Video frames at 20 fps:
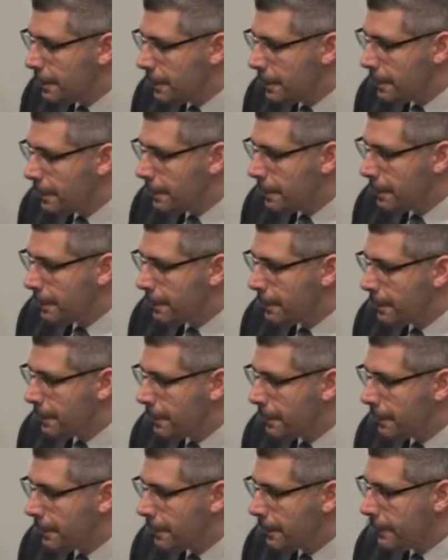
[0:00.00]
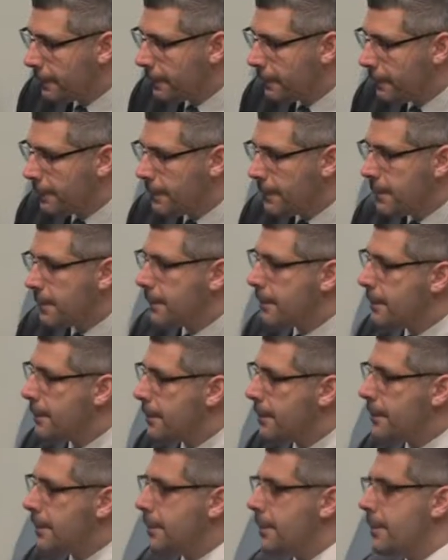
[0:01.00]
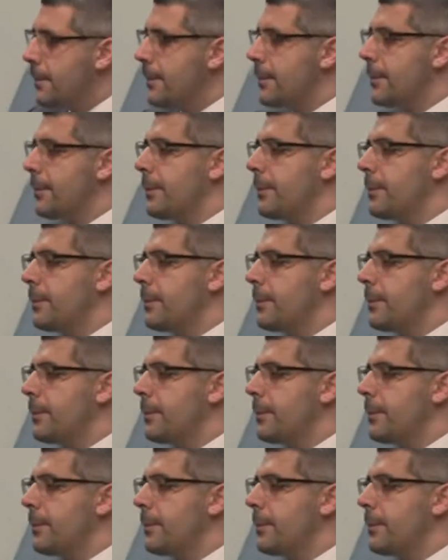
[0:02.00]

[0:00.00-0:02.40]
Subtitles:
(silence)